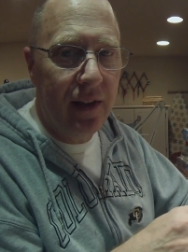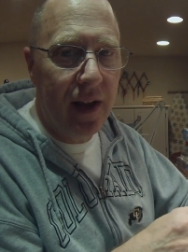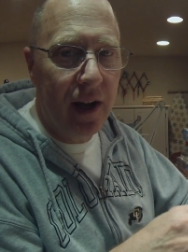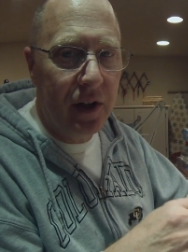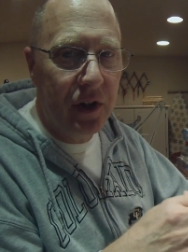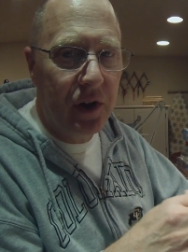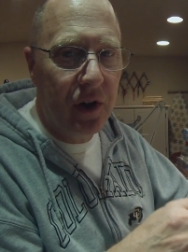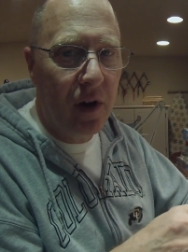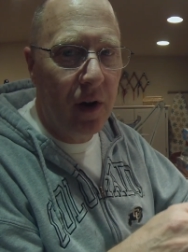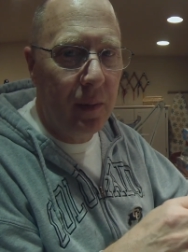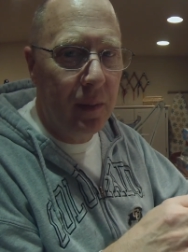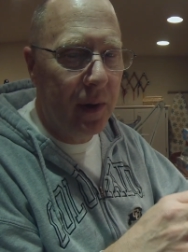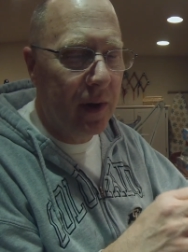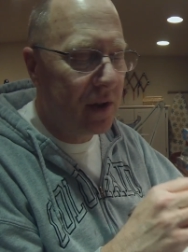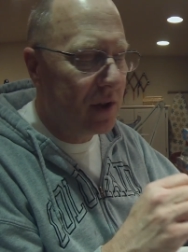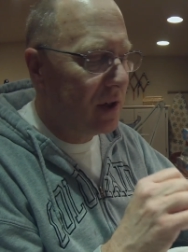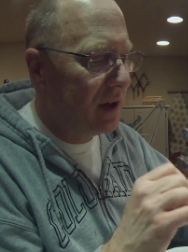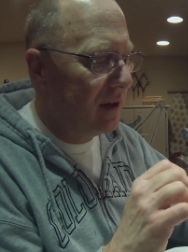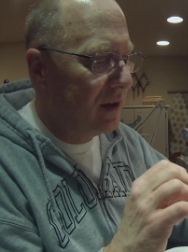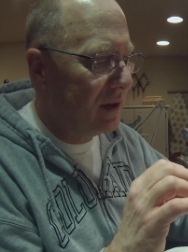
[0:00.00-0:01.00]
that
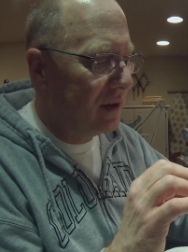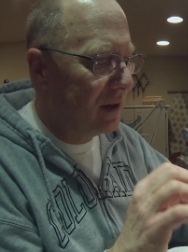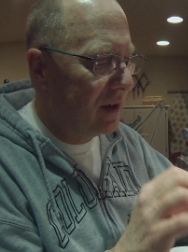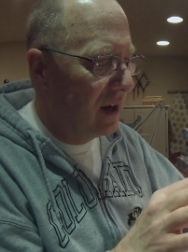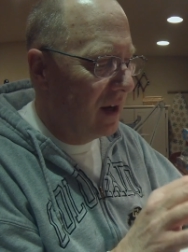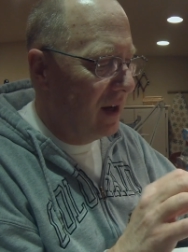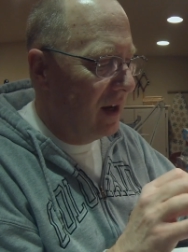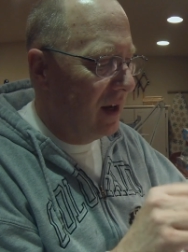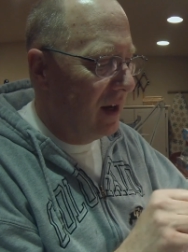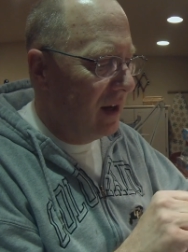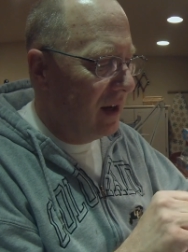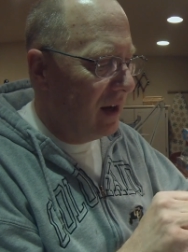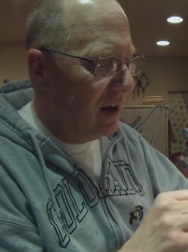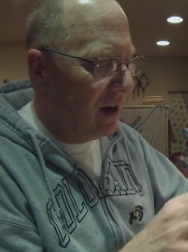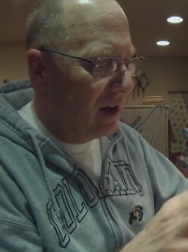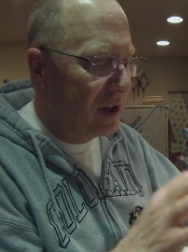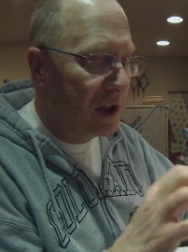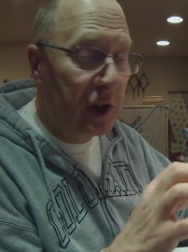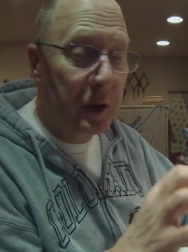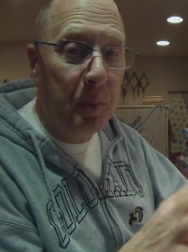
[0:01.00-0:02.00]
sharpness
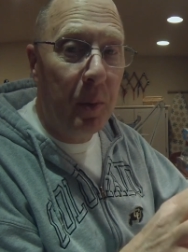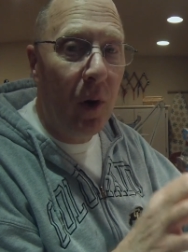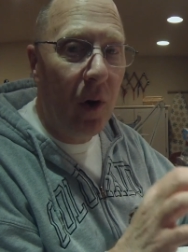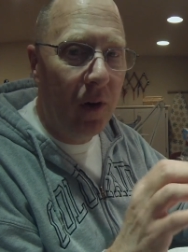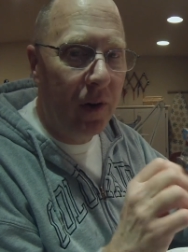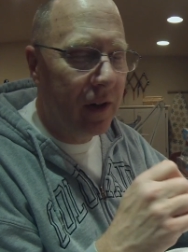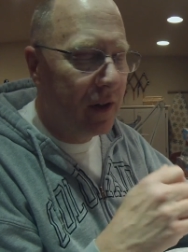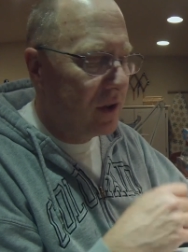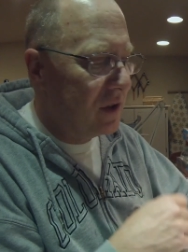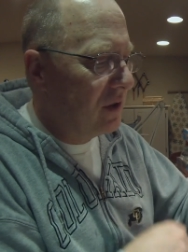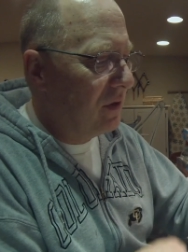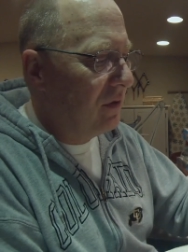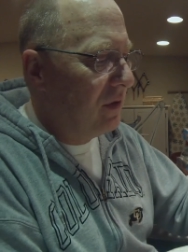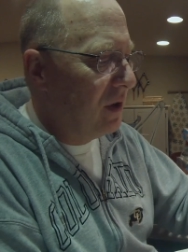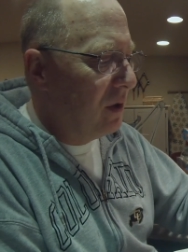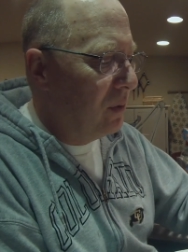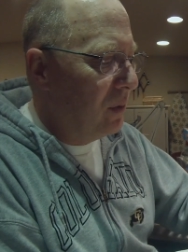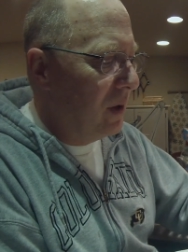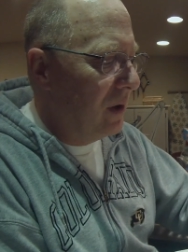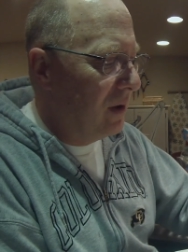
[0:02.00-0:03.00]
and smallness, if
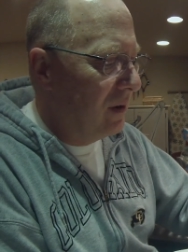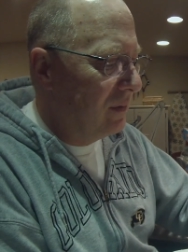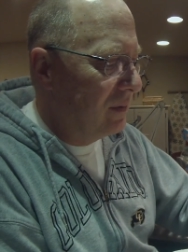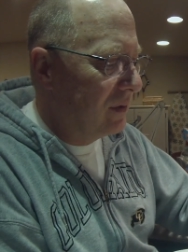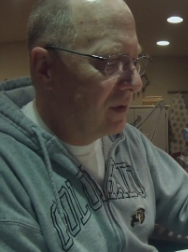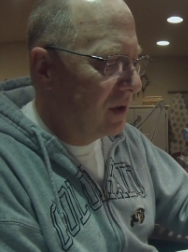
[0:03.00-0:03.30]
you will,